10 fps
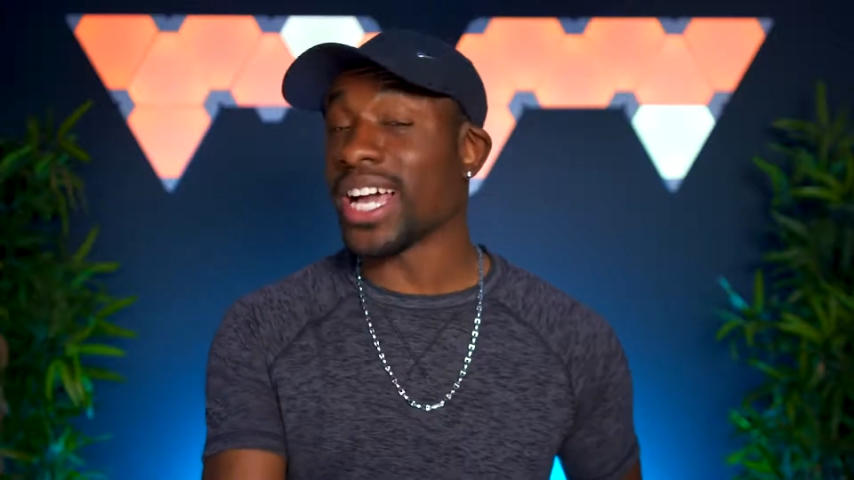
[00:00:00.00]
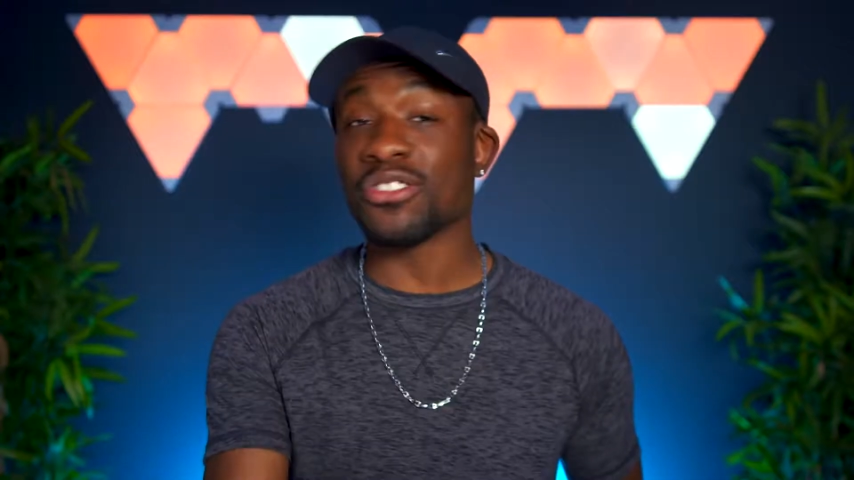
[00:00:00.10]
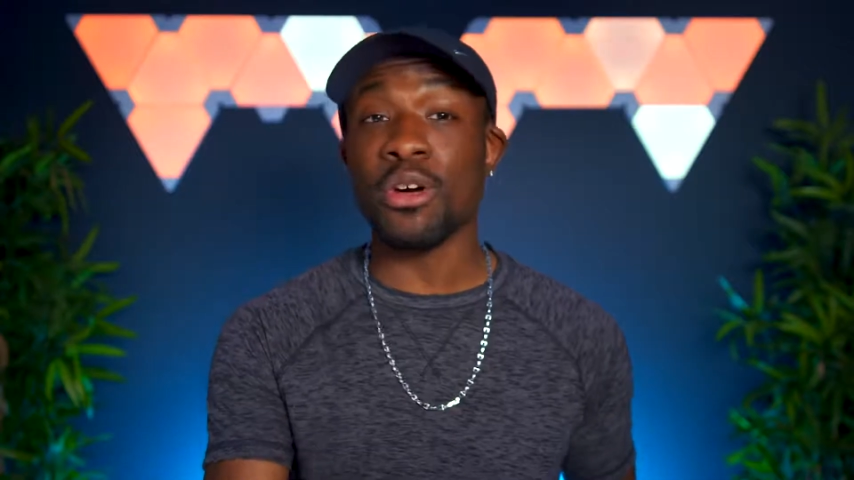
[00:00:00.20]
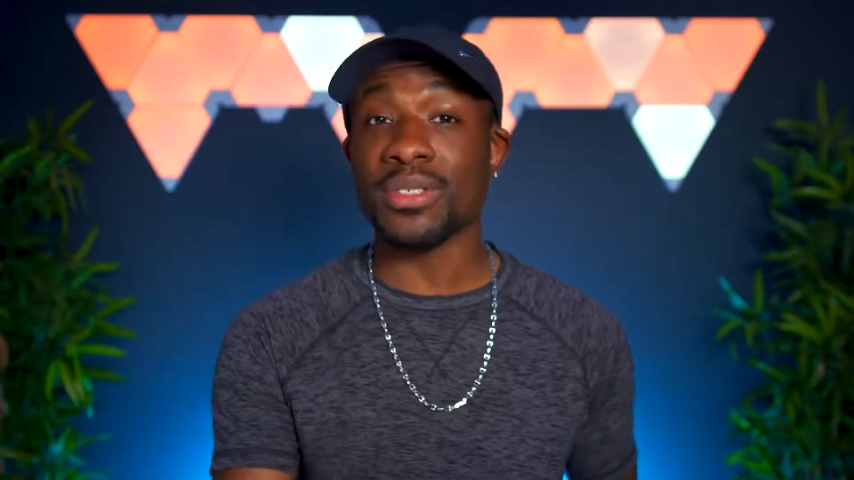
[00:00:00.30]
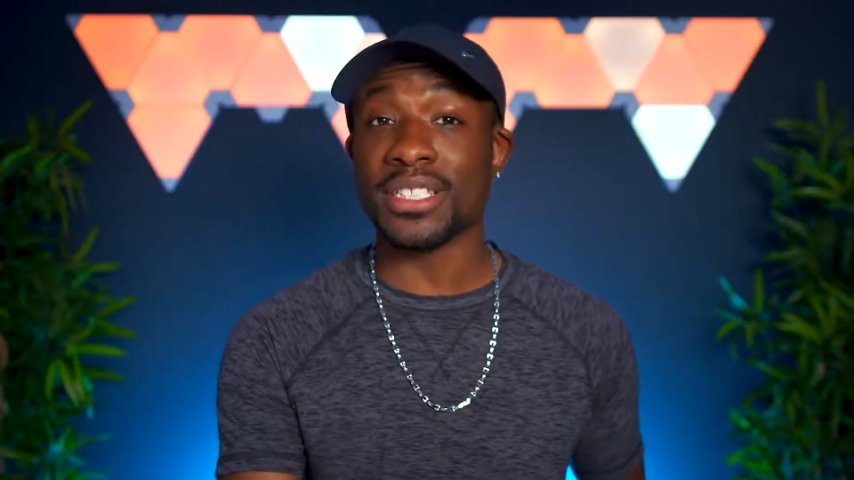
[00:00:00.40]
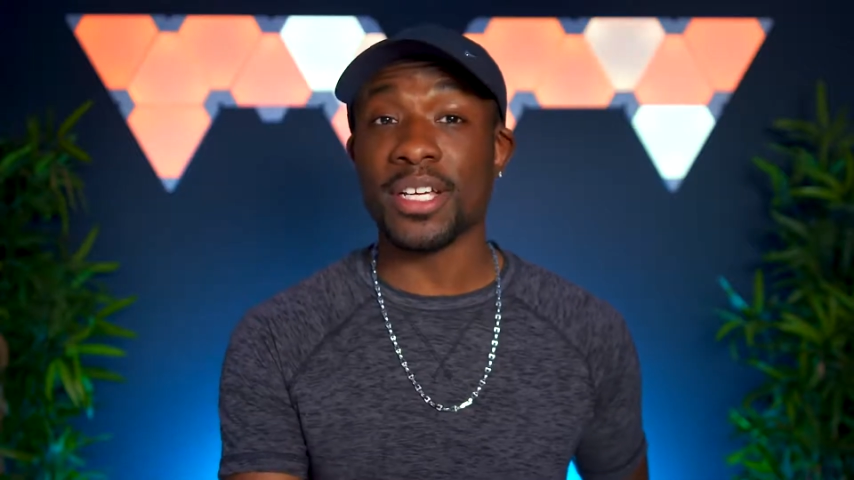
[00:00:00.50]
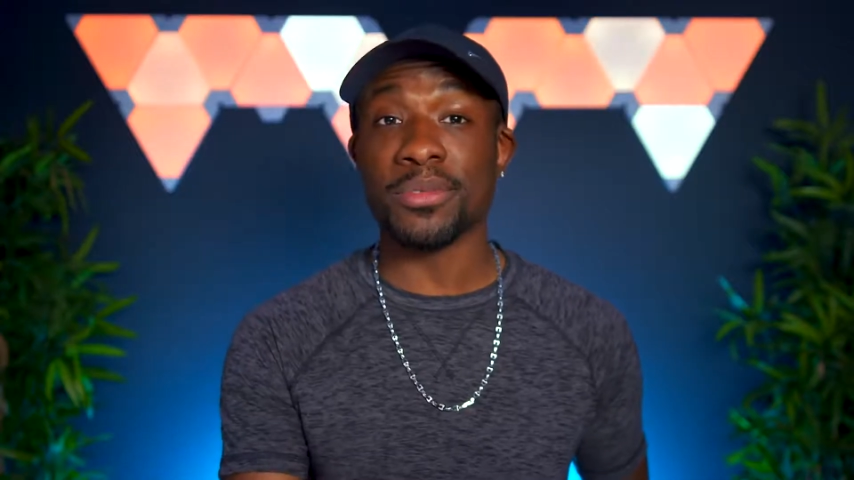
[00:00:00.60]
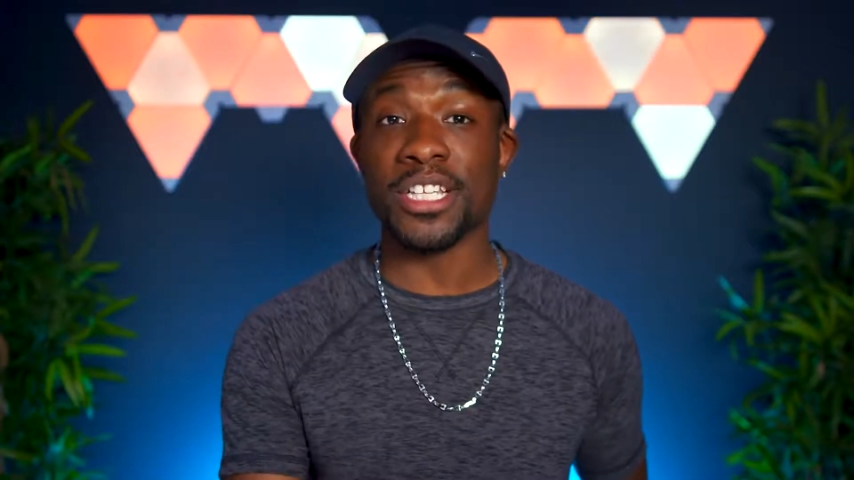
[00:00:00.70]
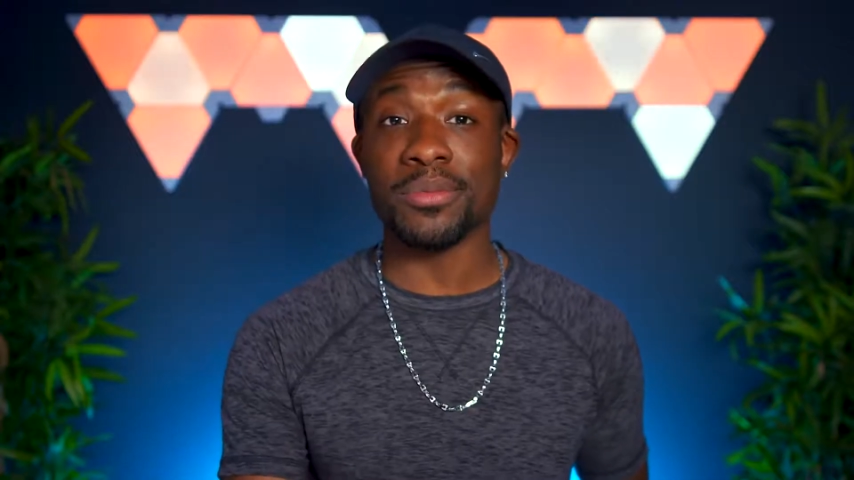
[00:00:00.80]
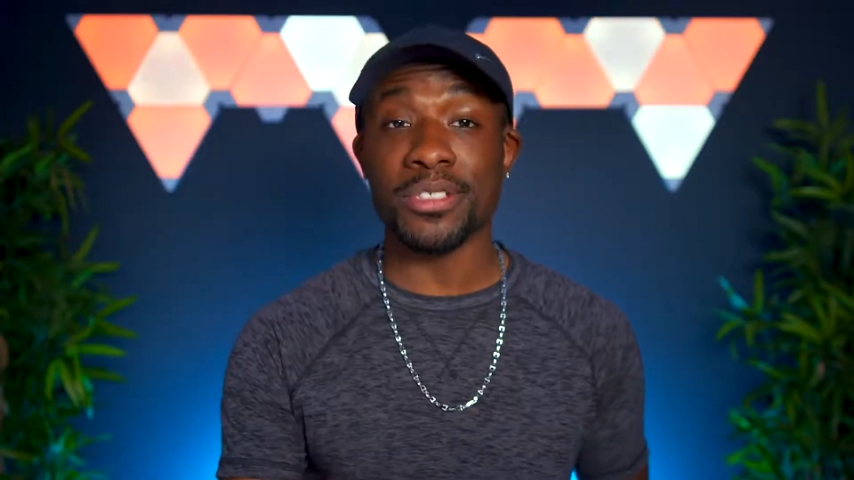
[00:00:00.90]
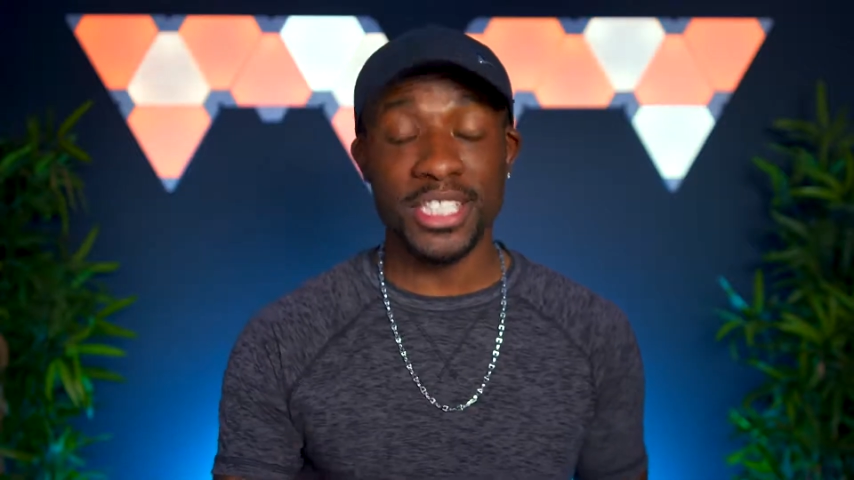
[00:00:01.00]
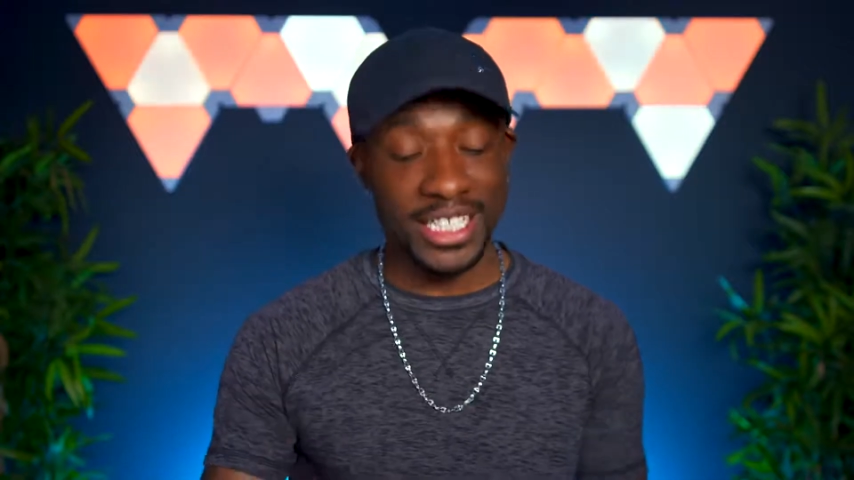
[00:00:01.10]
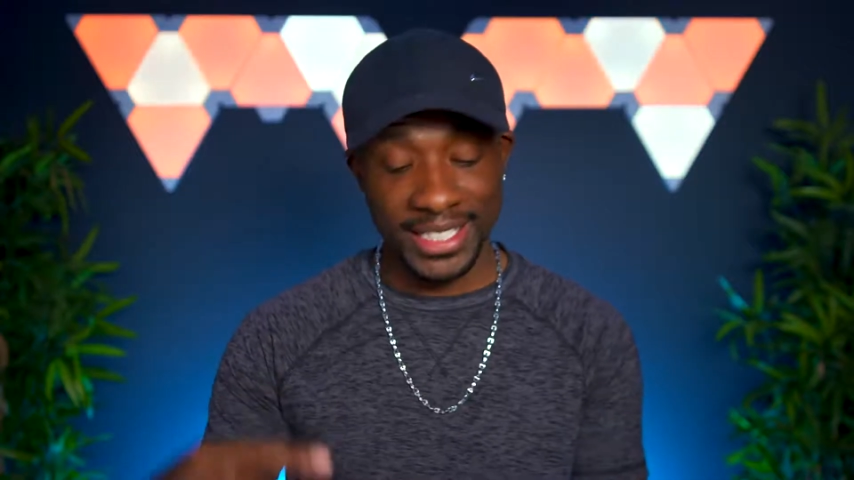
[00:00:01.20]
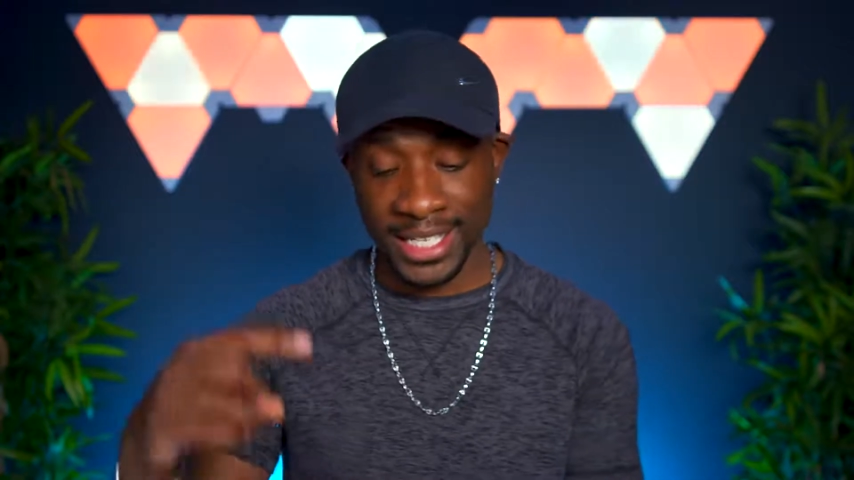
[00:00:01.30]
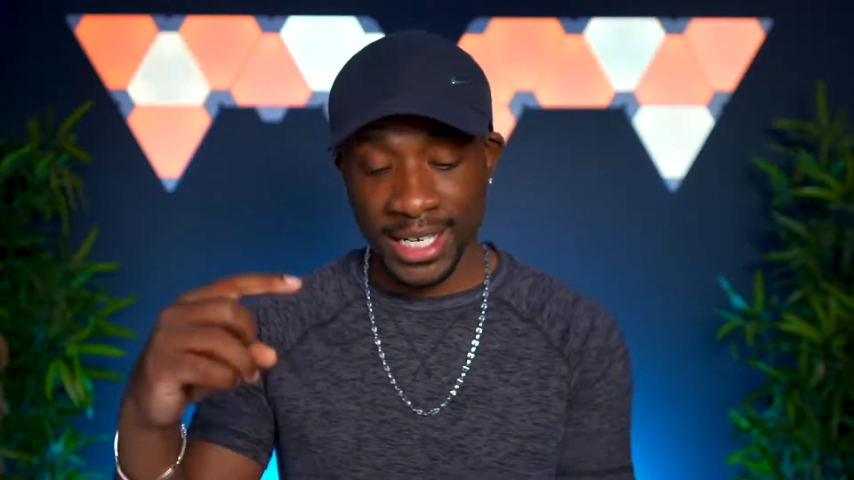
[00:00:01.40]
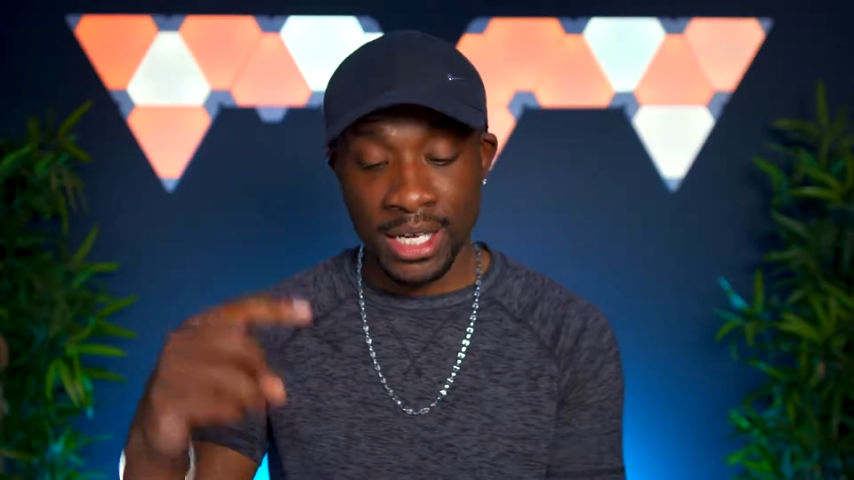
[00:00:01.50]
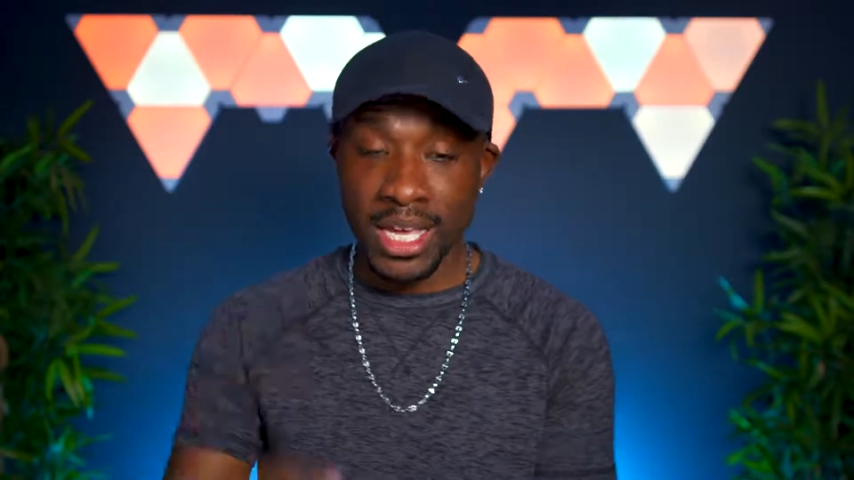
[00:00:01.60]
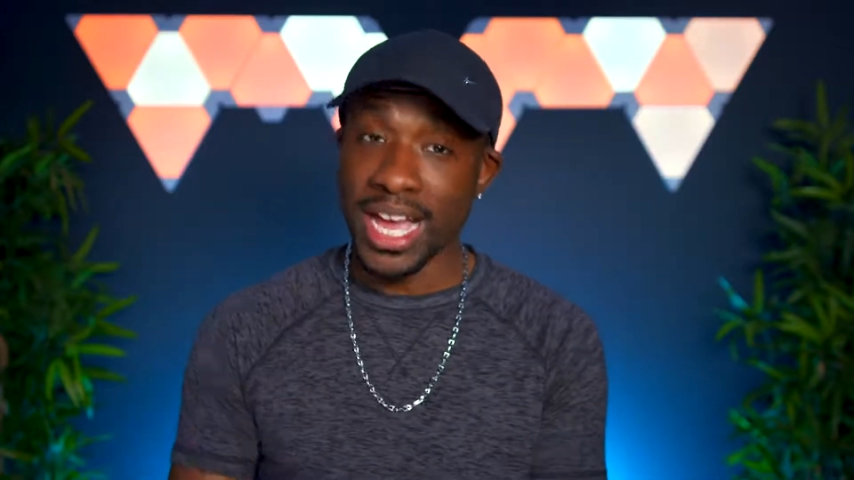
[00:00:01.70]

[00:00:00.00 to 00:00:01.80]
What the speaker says: guys know I went to WWDC,